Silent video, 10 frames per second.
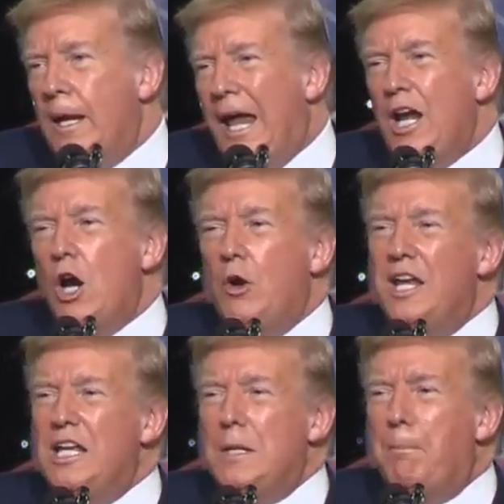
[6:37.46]
and our
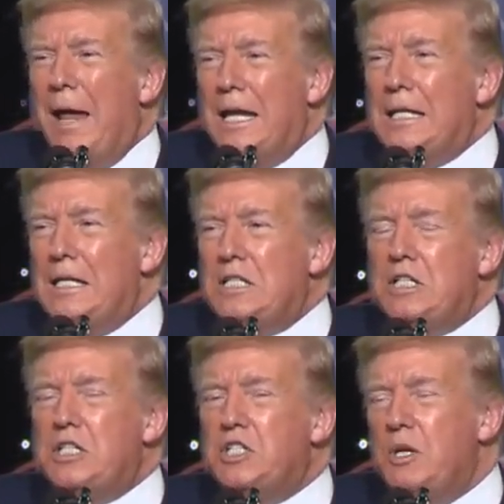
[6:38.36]
independent
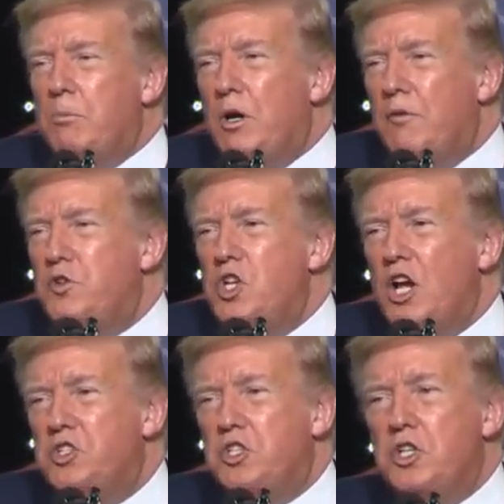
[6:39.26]
system of
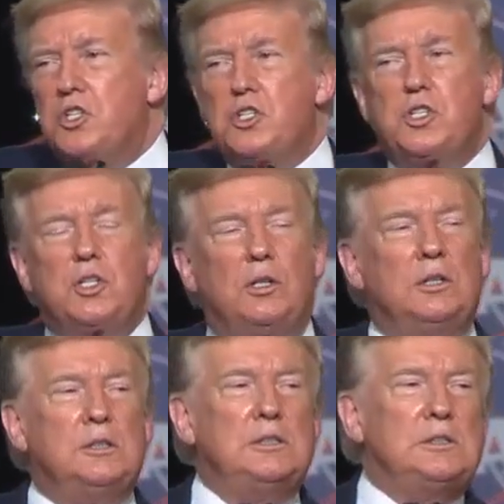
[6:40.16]
justice.
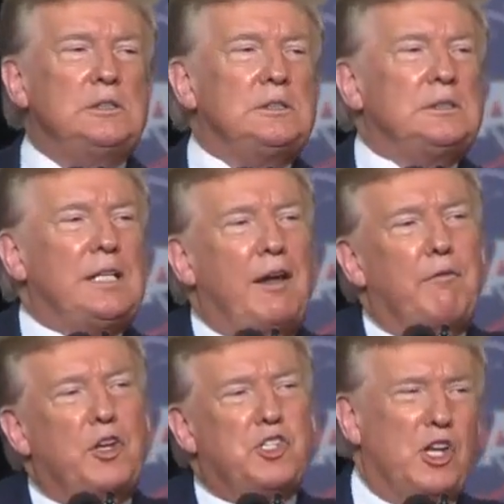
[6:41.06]

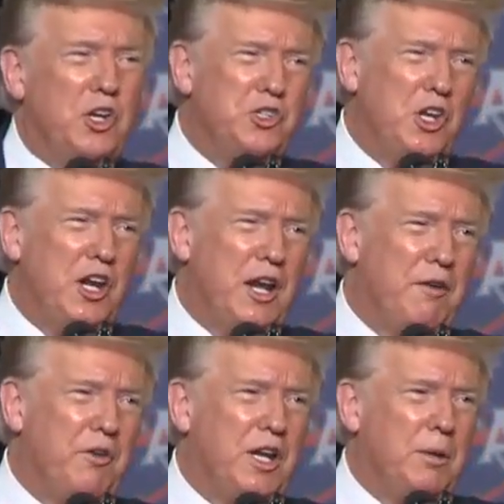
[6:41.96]
Every citizen in
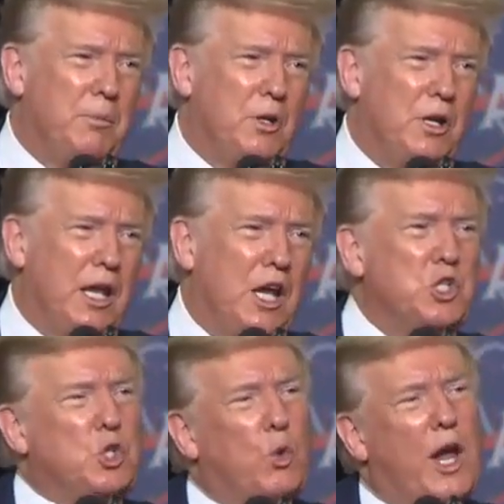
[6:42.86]
every community
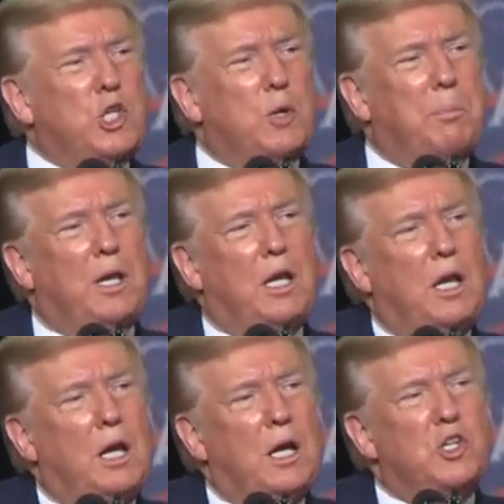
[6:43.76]
has the right to
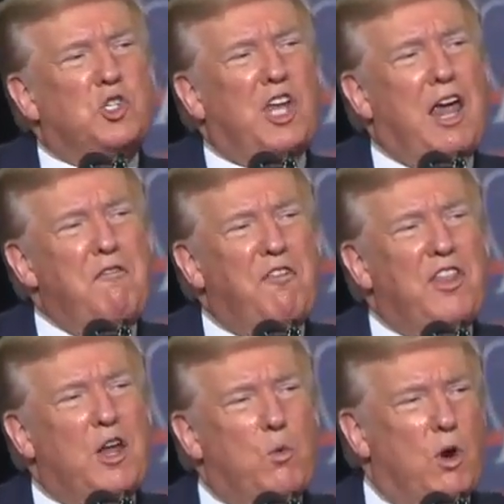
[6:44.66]
be safe
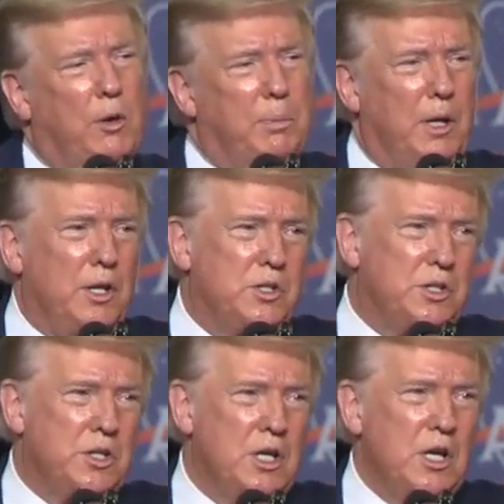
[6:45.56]
in their
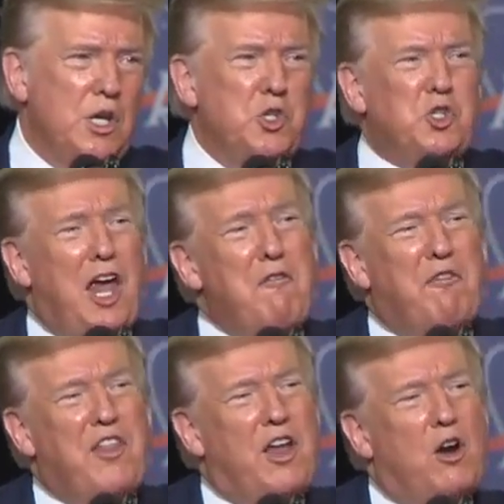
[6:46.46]
workplace,
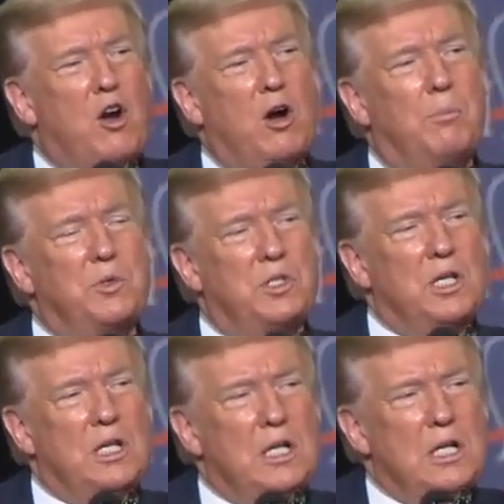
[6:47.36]
safe in their homes,
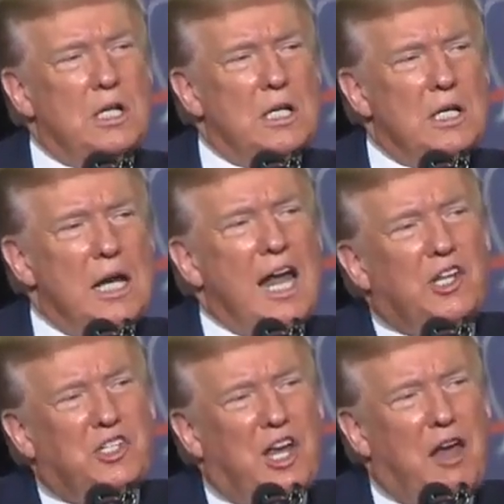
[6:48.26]

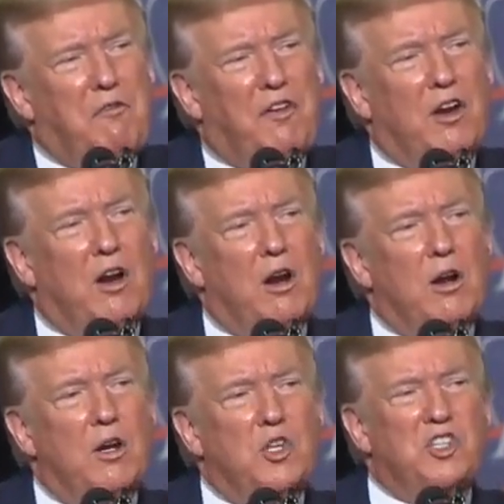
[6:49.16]
and safe in
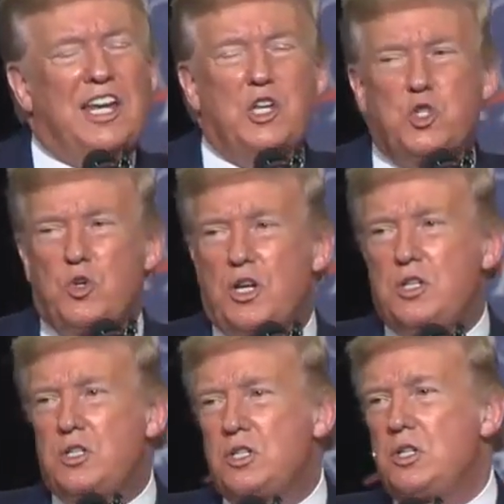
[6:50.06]
our city
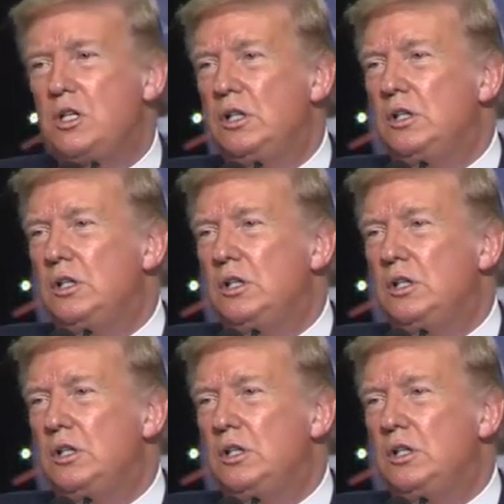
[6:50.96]
streets.